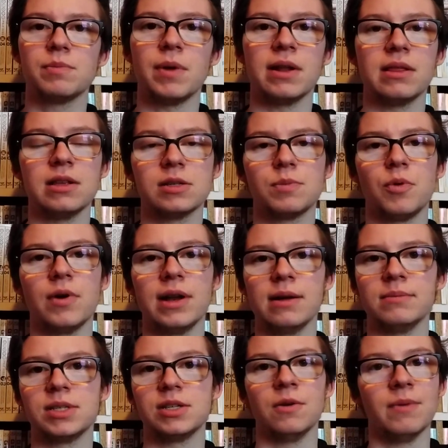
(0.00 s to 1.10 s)
But at this point, I'm
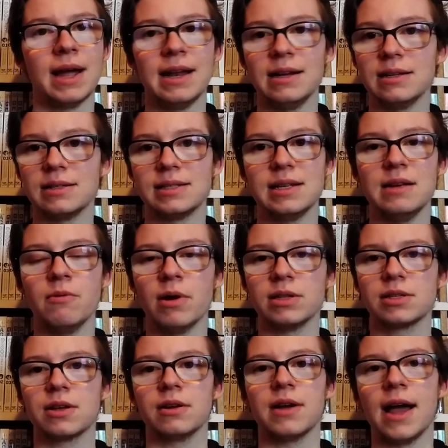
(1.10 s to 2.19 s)
still waiting to see what's
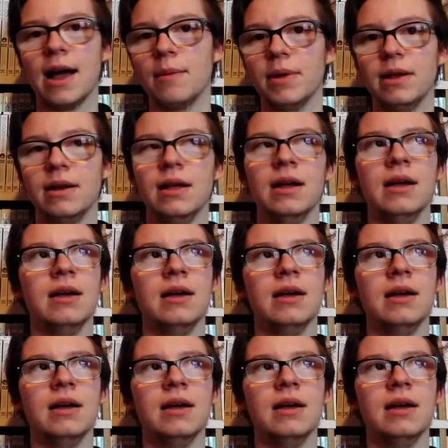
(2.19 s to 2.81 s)
going to happen.